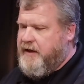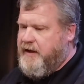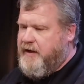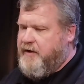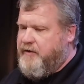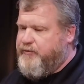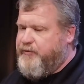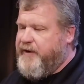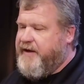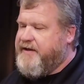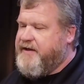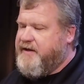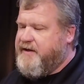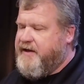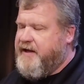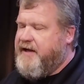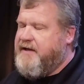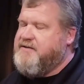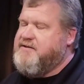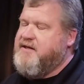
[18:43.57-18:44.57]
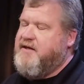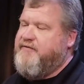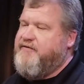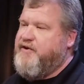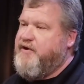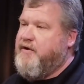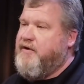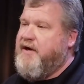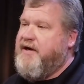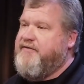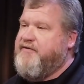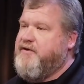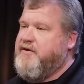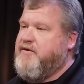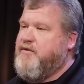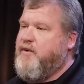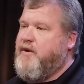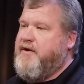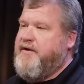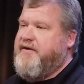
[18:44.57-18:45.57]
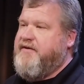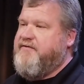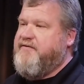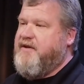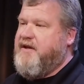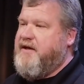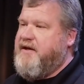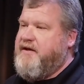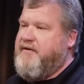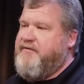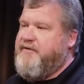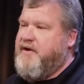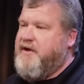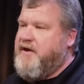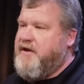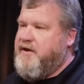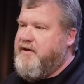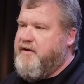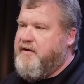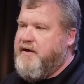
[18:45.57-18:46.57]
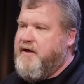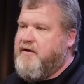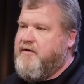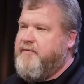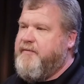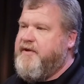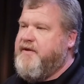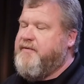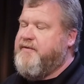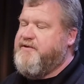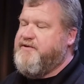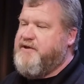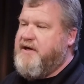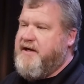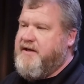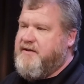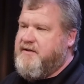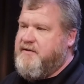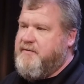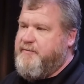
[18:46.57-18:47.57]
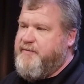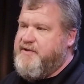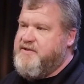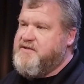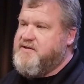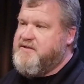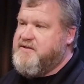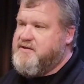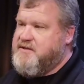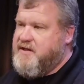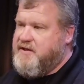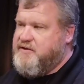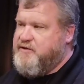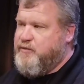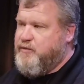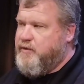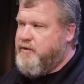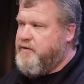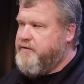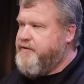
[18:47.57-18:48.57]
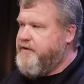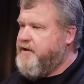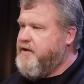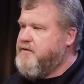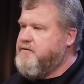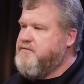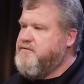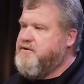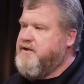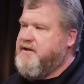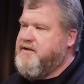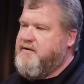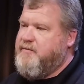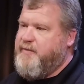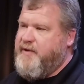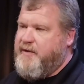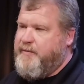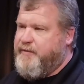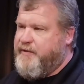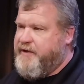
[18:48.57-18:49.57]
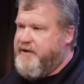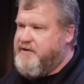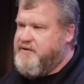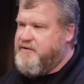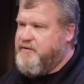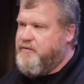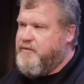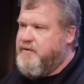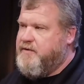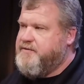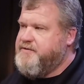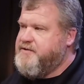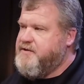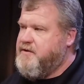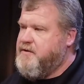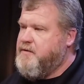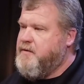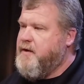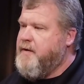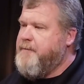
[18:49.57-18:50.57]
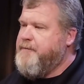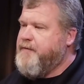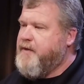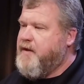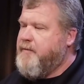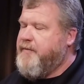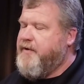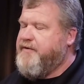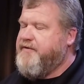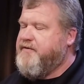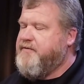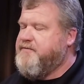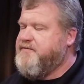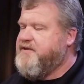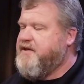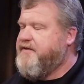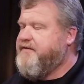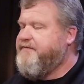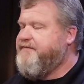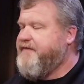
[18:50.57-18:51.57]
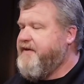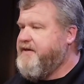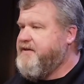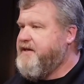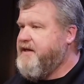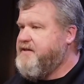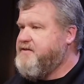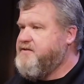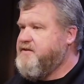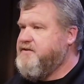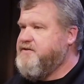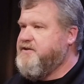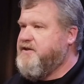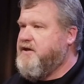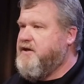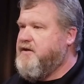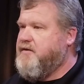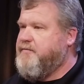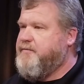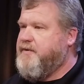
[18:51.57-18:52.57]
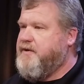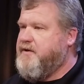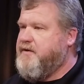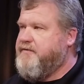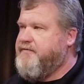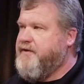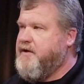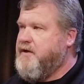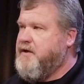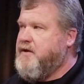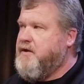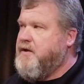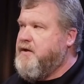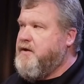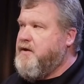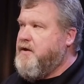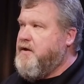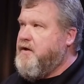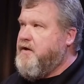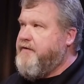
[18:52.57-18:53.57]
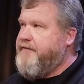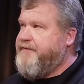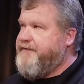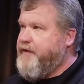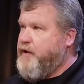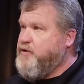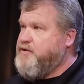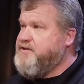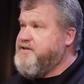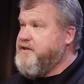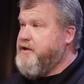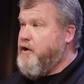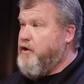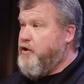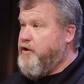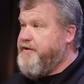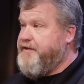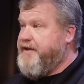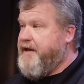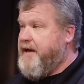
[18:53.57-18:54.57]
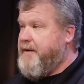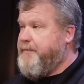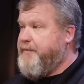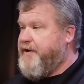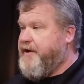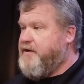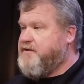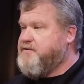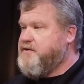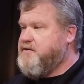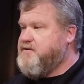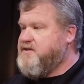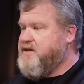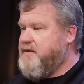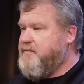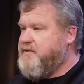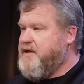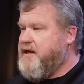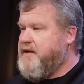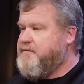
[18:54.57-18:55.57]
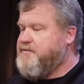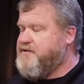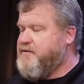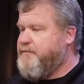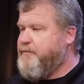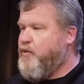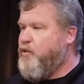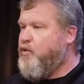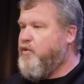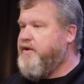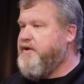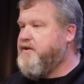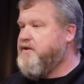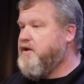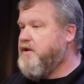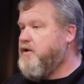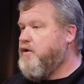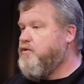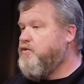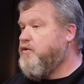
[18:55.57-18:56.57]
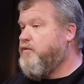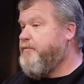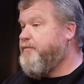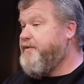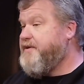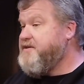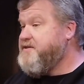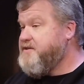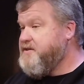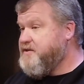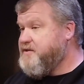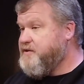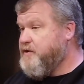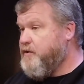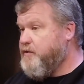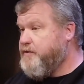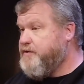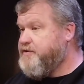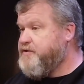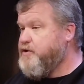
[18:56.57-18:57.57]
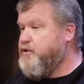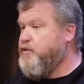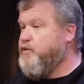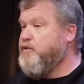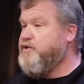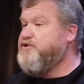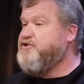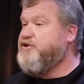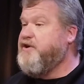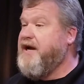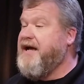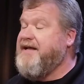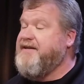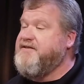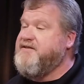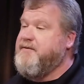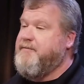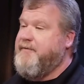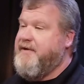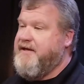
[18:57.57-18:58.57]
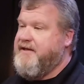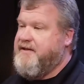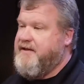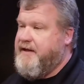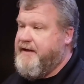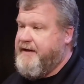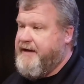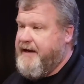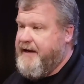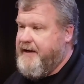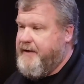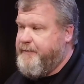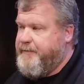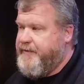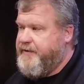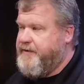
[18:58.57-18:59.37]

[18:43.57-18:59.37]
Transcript: recognize that if you don't have a good quality of life, you're not going to be able to attract the business that you want. You're not going to attract the people that you want. So both of them have done a fantastic job of focusing on that, but also at the same time supporting the local business owners who are trying to make that happen.